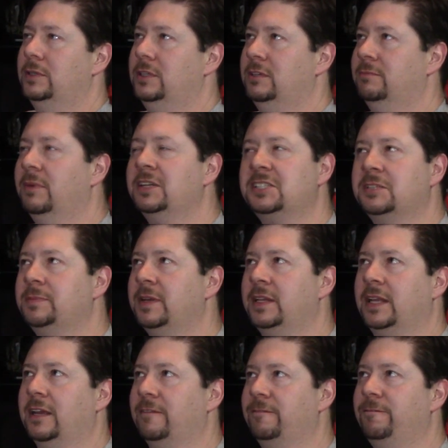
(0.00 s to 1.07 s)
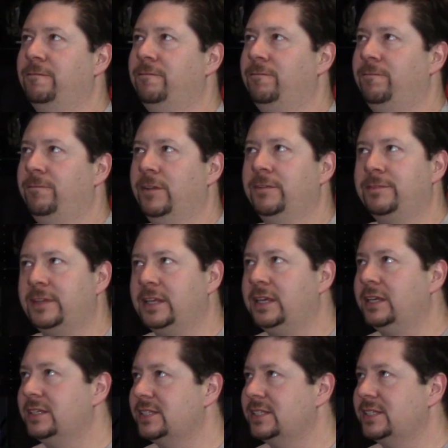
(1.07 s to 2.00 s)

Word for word: It must have been like 50,